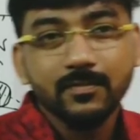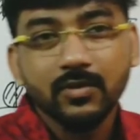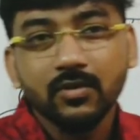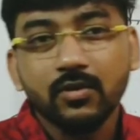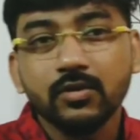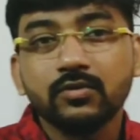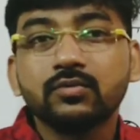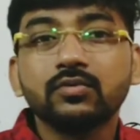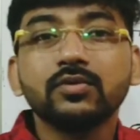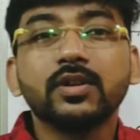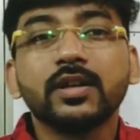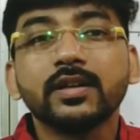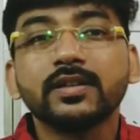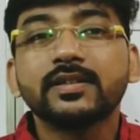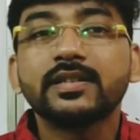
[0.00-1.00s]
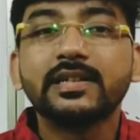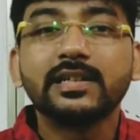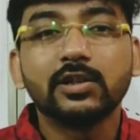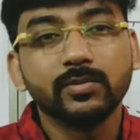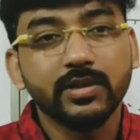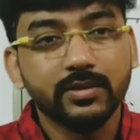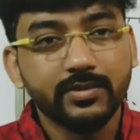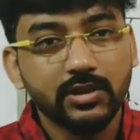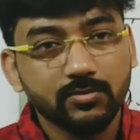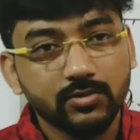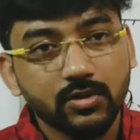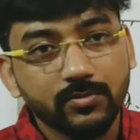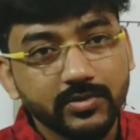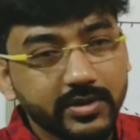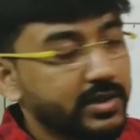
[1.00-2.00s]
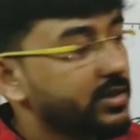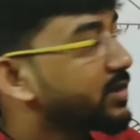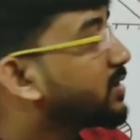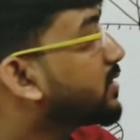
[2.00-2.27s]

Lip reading: or through the center of gravity of the object.